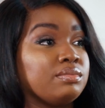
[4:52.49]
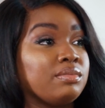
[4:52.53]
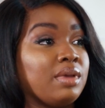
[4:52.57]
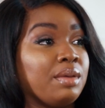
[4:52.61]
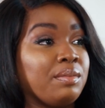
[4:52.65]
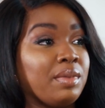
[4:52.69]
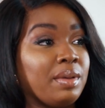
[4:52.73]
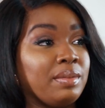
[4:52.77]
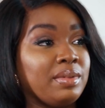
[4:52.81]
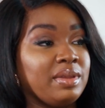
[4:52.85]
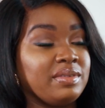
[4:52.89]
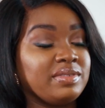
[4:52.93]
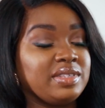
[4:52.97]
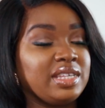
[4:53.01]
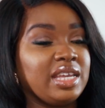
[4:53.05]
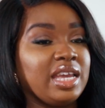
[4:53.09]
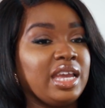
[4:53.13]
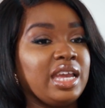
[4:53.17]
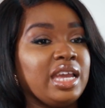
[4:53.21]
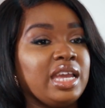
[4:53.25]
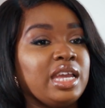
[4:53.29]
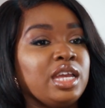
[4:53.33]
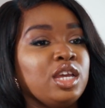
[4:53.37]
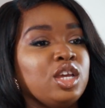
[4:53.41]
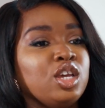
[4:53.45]
My mum lives
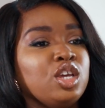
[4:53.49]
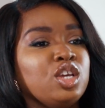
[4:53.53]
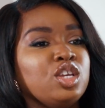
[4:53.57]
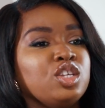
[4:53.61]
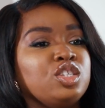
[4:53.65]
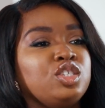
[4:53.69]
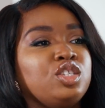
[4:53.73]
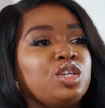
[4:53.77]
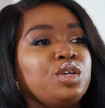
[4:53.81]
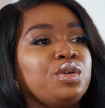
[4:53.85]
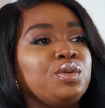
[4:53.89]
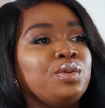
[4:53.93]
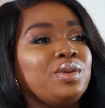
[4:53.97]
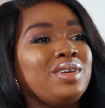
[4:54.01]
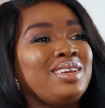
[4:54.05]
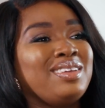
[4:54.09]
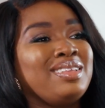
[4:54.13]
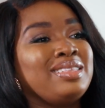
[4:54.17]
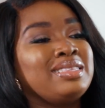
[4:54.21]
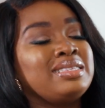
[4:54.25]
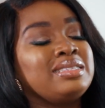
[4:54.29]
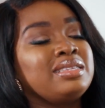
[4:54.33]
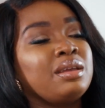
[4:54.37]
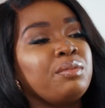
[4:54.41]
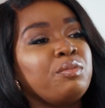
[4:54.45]
here. So
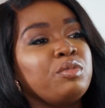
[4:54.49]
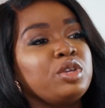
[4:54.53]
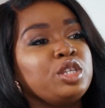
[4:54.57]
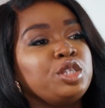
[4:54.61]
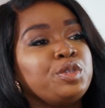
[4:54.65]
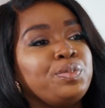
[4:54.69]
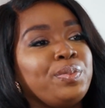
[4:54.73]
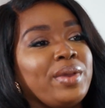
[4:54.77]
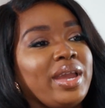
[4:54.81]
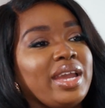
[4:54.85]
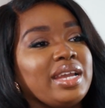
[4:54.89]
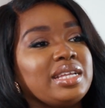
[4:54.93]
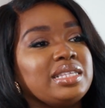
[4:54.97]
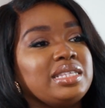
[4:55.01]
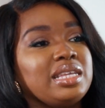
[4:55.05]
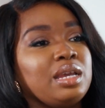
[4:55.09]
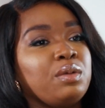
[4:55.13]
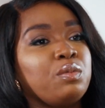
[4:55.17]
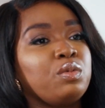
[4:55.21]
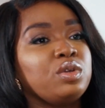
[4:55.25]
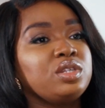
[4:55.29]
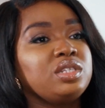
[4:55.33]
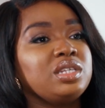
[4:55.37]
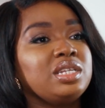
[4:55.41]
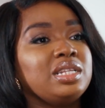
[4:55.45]
in some respects,
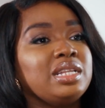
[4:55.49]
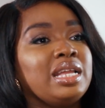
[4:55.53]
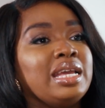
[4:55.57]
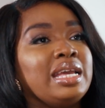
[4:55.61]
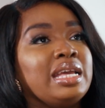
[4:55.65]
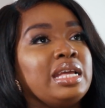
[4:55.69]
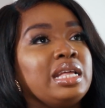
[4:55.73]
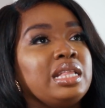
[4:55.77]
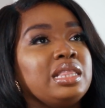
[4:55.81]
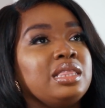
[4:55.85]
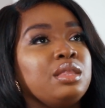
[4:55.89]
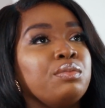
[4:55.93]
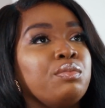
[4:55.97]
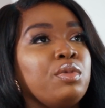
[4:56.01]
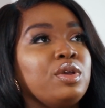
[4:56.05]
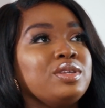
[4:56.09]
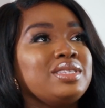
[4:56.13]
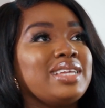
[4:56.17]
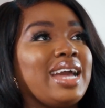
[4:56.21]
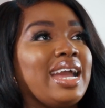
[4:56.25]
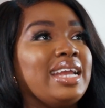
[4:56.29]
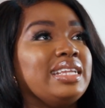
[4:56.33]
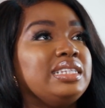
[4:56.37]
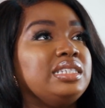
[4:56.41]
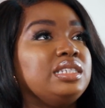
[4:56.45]
it wasn't the
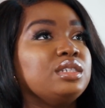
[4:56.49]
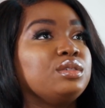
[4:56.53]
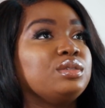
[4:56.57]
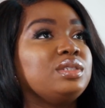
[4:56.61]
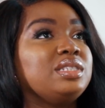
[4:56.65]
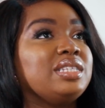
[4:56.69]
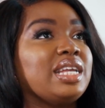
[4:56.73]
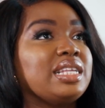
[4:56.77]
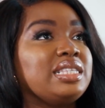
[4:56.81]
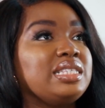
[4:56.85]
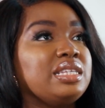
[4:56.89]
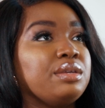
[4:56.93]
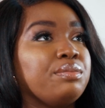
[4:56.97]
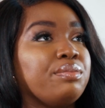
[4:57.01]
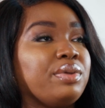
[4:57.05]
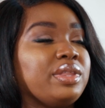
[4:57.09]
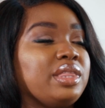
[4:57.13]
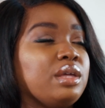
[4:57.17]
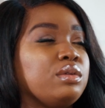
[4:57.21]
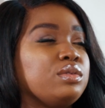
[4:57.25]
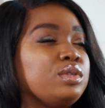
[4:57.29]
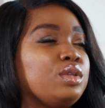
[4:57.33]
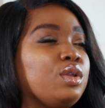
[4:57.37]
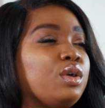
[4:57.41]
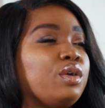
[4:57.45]
most ideal setting,
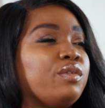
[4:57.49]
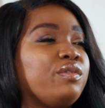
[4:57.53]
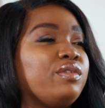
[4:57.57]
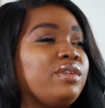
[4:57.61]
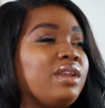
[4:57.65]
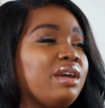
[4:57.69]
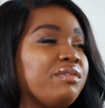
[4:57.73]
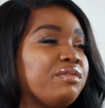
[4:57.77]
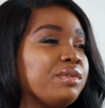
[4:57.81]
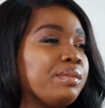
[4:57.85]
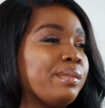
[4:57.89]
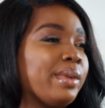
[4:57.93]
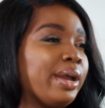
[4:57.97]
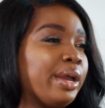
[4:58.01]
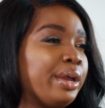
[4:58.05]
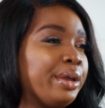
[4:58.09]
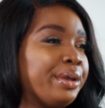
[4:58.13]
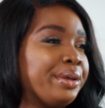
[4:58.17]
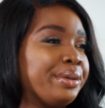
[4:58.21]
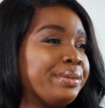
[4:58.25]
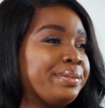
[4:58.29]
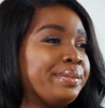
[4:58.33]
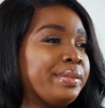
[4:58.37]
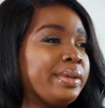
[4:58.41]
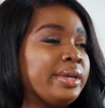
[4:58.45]
but there was a lot of love in my
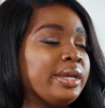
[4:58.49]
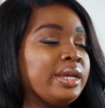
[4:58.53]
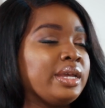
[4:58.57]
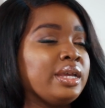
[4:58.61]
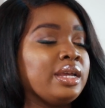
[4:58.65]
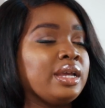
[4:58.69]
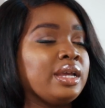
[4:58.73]
home.